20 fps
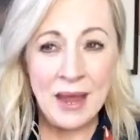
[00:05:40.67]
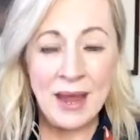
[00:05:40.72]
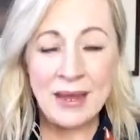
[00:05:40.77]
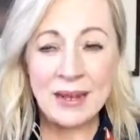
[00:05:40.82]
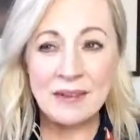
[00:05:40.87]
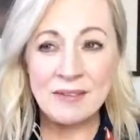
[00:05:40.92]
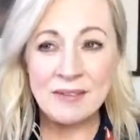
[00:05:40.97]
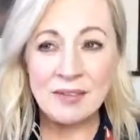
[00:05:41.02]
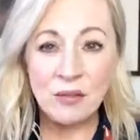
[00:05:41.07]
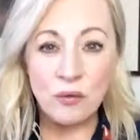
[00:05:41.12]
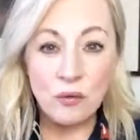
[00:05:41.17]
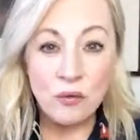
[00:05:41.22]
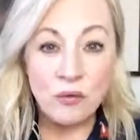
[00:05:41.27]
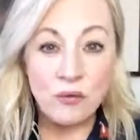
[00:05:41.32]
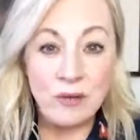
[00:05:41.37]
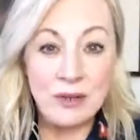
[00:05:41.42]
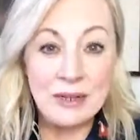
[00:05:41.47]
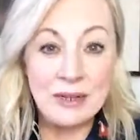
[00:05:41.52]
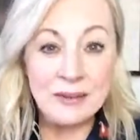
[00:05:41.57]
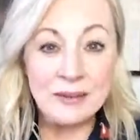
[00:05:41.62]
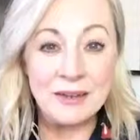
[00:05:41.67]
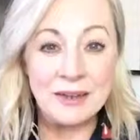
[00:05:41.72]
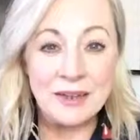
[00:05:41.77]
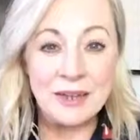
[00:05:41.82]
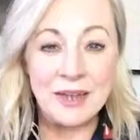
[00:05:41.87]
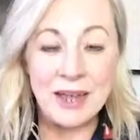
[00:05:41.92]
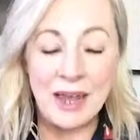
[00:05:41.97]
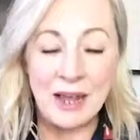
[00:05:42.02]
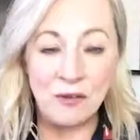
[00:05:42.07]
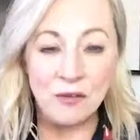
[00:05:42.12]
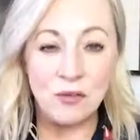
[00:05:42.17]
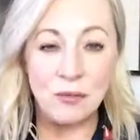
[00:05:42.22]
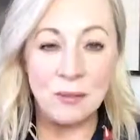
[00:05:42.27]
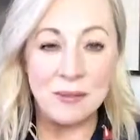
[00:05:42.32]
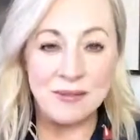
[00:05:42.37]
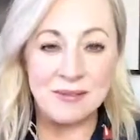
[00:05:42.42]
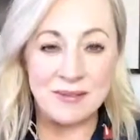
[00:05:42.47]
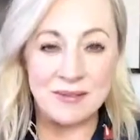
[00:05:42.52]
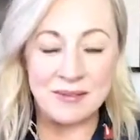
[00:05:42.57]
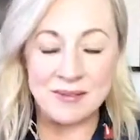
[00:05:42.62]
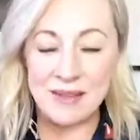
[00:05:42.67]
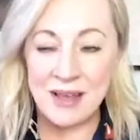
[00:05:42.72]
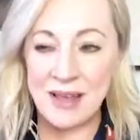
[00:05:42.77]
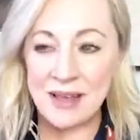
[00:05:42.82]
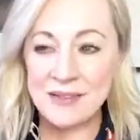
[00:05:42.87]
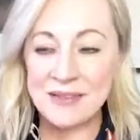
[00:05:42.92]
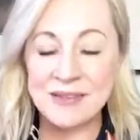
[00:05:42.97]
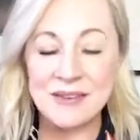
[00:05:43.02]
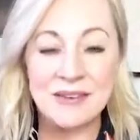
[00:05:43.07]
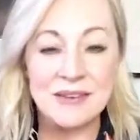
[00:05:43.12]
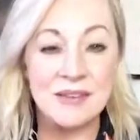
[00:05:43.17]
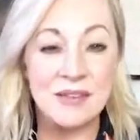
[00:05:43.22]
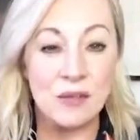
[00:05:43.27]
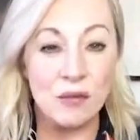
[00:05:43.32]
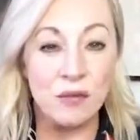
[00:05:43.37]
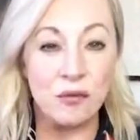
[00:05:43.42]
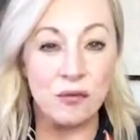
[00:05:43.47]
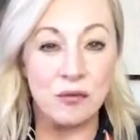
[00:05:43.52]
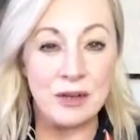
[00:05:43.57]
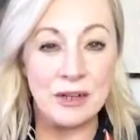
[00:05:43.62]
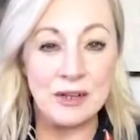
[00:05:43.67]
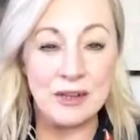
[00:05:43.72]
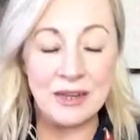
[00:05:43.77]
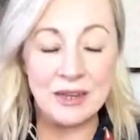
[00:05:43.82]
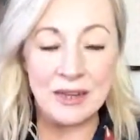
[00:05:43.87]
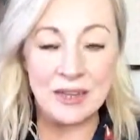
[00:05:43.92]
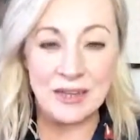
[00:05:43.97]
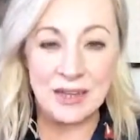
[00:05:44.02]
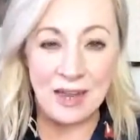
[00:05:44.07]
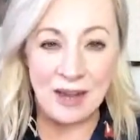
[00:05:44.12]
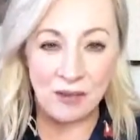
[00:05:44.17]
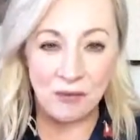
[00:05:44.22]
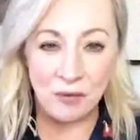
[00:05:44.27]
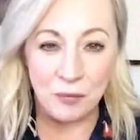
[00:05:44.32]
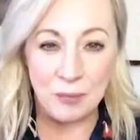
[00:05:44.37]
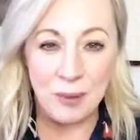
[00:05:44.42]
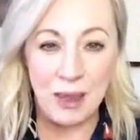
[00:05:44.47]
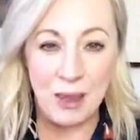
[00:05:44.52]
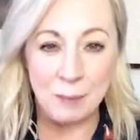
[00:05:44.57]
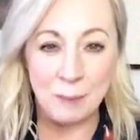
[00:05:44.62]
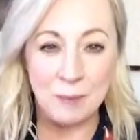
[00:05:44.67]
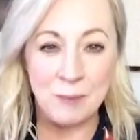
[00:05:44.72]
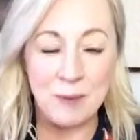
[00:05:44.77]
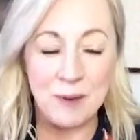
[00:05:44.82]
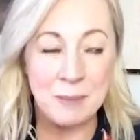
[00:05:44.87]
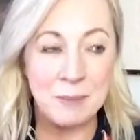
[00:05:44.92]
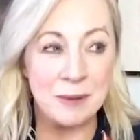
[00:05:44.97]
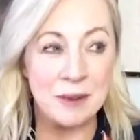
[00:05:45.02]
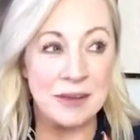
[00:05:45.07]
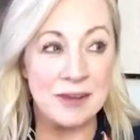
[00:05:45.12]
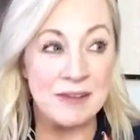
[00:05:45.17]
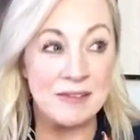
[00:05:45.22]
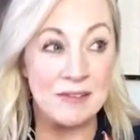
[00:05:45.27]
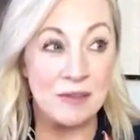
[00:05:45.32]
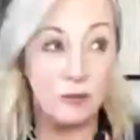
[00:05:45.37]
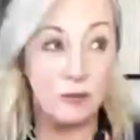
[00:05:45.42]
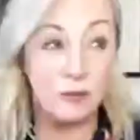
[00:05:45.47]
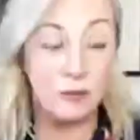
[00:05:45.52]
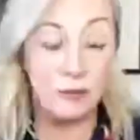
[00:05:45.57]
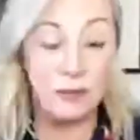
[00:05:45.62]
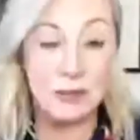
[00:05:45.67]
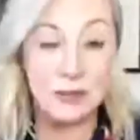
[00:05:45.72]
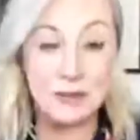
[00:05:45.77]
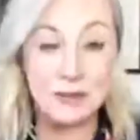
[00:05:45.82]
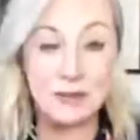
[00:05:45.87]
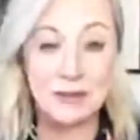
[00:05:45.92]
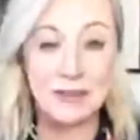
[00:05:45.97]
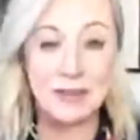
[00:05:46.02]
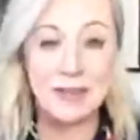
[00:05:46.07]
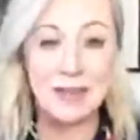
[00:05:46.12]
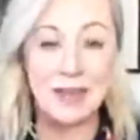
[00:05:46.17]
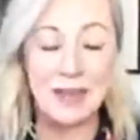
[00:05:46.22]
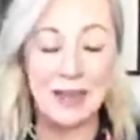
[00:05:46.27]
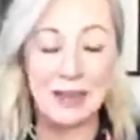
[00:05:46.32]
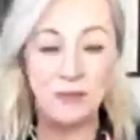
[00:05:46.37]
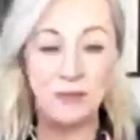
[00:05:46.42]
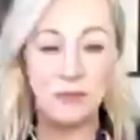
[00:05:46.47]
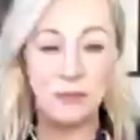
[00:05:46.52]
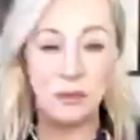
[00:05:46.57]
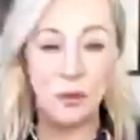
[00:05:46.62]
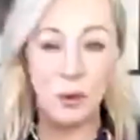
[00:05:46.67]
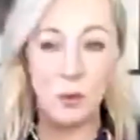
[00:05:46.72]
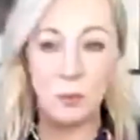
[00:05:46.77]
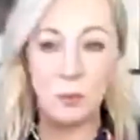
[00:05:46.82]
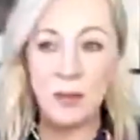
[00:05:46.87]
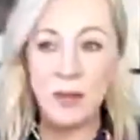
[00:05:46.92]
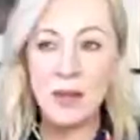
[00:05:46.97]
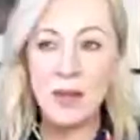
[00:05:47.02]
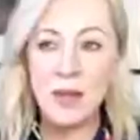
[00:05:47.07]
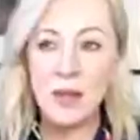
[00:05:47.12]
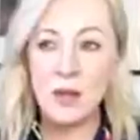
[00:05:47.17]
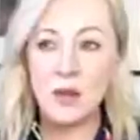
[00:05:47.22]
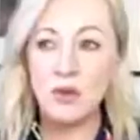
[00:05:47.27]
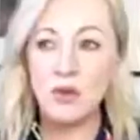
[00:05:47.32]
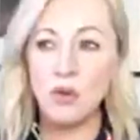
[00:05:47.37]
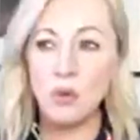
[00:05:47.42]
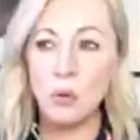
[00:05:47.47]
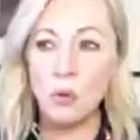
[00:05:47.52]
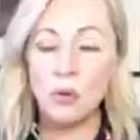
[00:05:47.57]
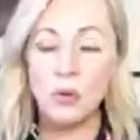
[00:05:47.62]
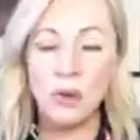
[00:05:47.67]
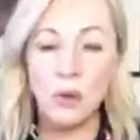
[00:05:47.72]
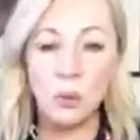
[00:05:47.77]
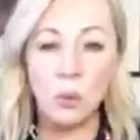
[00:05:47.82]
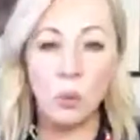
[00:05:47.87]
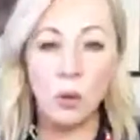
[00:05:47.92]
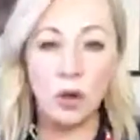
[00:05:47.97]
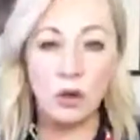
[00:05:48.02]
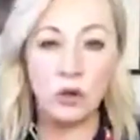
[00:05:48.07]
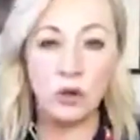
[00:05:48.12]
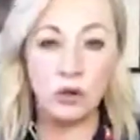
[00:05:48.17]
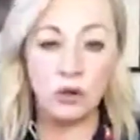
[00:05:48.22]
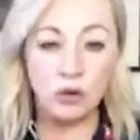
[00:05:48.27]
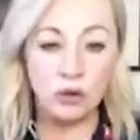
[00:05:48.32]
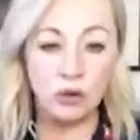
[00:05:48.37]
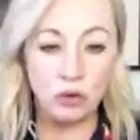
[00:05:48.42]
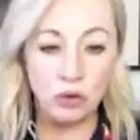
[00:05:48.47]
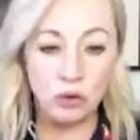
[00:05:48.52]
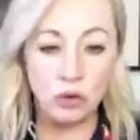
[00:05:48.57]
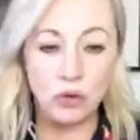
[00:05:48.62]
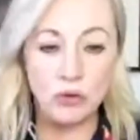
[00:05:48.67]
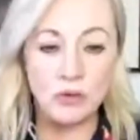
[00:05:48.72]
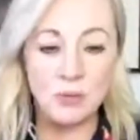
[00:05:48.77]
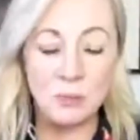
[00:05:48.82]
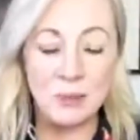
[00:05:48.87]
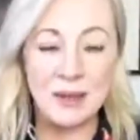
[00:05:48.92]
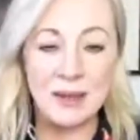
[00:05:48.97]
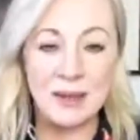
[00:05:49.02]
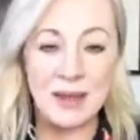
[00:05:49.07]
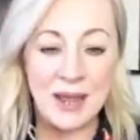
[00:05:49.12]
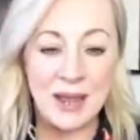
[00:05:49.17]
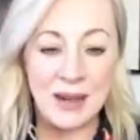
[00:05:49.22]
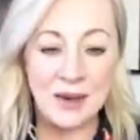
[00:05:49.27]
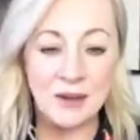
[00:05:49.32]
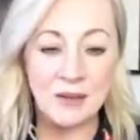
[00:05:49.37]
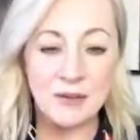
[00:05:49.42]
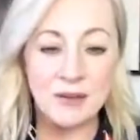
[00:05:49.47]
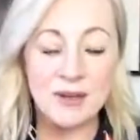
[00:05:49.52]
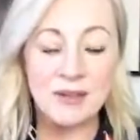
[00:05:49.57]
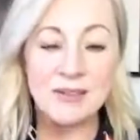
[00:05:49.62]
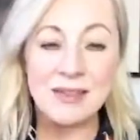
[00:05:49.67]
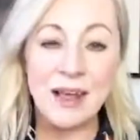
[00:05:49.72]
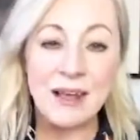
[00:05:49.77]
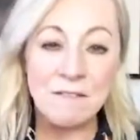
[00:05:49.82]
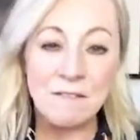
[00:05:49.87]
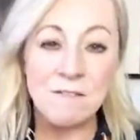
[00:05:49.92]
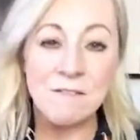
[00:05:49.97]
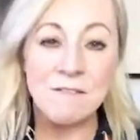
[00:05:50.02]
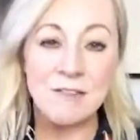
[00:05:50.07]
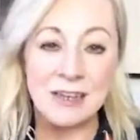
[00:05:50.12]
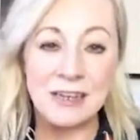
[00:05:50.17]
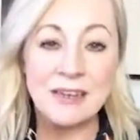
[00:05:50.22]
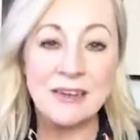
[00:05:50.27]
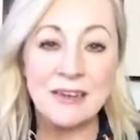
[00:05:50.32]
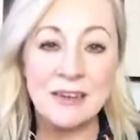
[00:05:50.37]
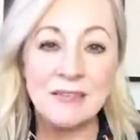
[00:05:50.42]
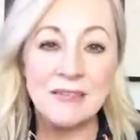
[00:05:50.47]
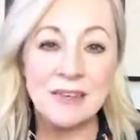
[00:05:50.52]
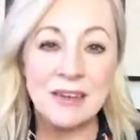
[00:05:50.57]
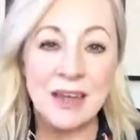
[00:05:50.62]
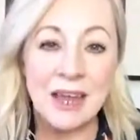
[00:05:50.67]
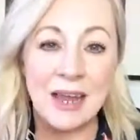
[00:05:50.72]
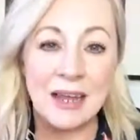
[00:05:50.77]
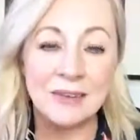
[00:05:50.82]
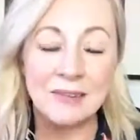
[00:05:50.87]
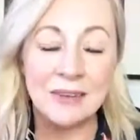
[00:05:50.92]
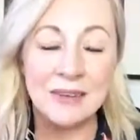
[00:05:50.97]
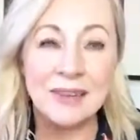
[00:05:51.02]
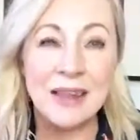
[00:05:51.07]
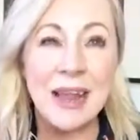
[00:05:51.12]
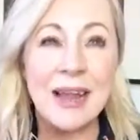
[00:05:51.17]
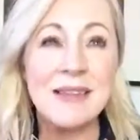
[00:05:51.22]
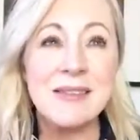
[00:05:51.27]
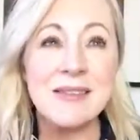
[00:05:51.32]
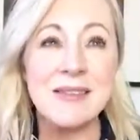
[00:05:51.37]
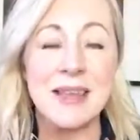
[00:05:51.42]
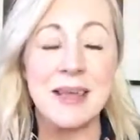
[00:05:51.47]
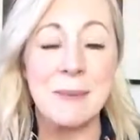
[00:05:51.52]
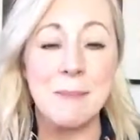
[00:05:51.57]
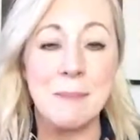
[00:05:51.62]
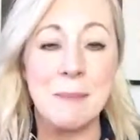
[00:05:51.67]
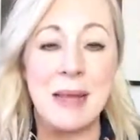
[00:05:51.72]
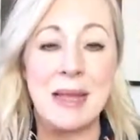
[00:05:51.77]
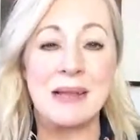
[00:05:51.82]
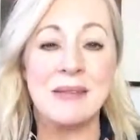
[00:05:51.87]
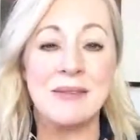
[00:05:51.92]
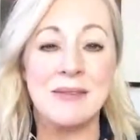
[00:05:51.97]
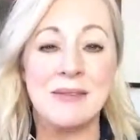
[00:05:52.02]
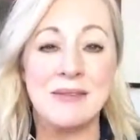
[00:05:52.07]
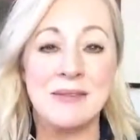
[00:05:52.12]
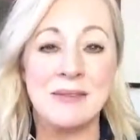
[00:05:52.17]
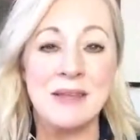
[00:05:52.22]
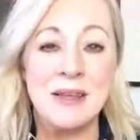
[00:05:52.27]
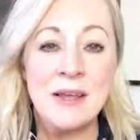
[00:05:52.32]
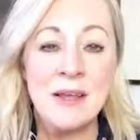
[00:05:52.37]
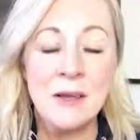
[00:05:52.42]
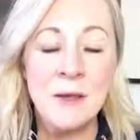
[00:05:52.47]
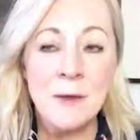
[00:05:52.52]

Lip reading: And it's the feeling that you get from the success, and it's the feeling that you get from helping people, and it's the feeling that you get from knowing that what you do is being heard. It's that feeling that you get, and that's immense.